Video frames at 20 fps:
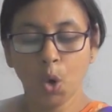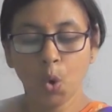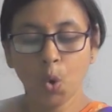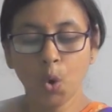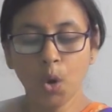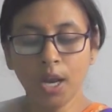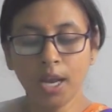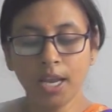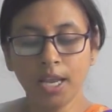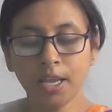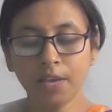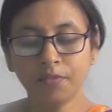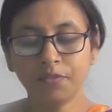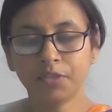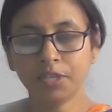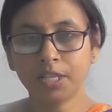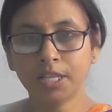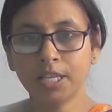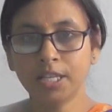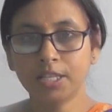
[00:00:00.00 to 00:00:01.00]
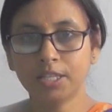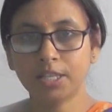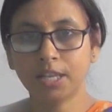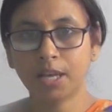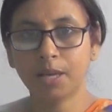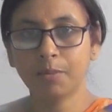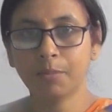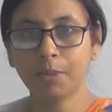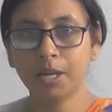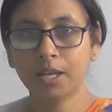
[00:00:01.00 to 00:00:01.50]
Who lived in
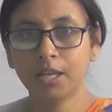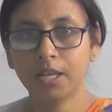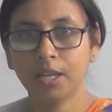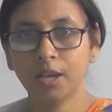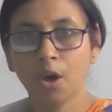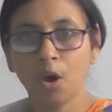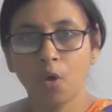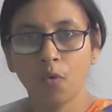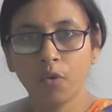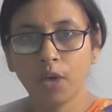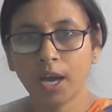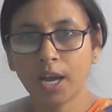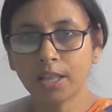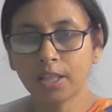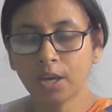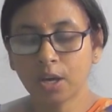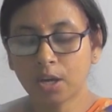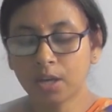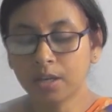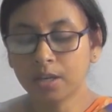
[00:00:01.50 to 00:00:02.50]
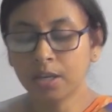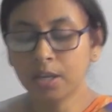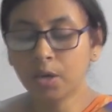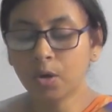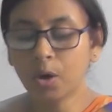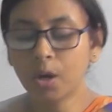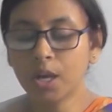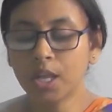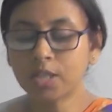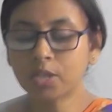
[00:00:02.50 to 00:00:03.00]
Germany. Where the
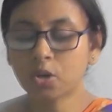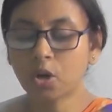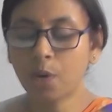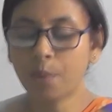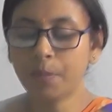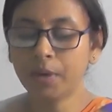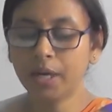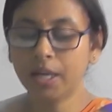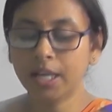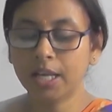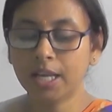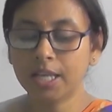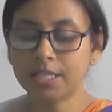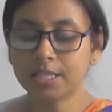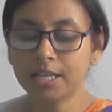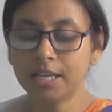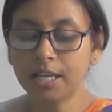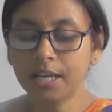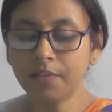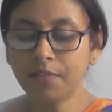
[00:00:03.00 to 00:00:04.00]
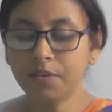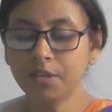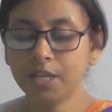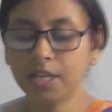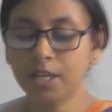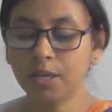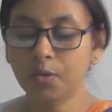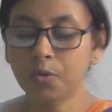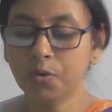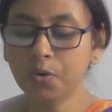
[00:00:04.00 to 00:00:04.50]
Nicholas Copernicus lived?
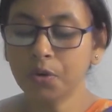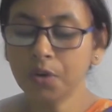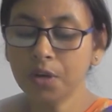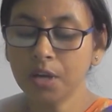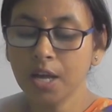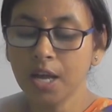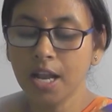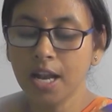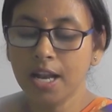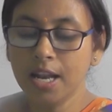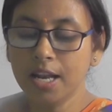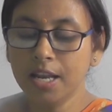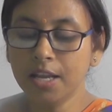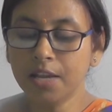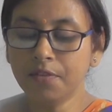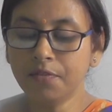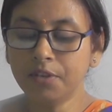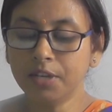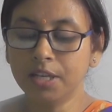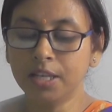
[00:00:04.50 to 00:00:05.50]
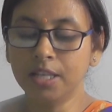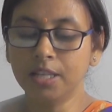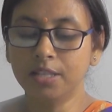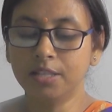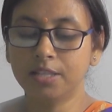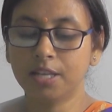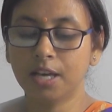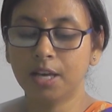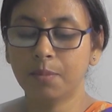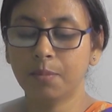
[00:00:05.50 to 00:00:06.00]
He who lived
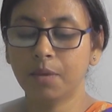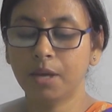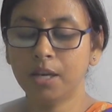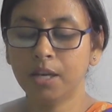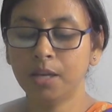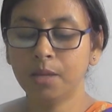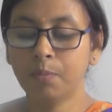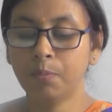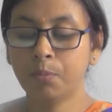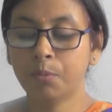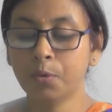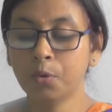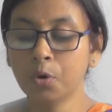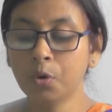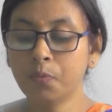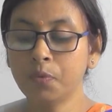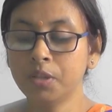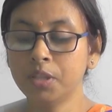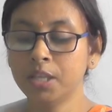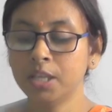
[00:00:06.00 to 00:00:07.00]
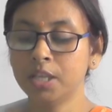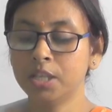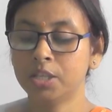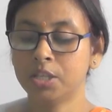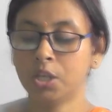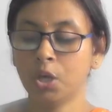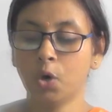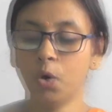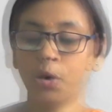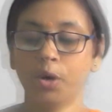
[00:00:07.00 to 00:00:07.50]
in Germany proved this
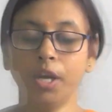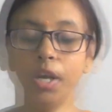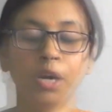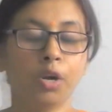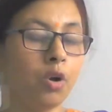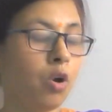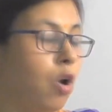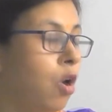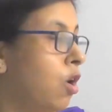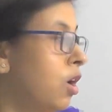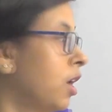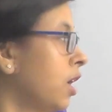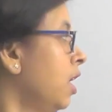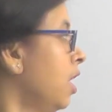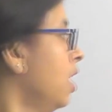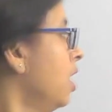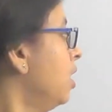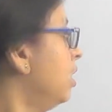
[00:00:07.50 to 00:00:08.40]
theory wrong.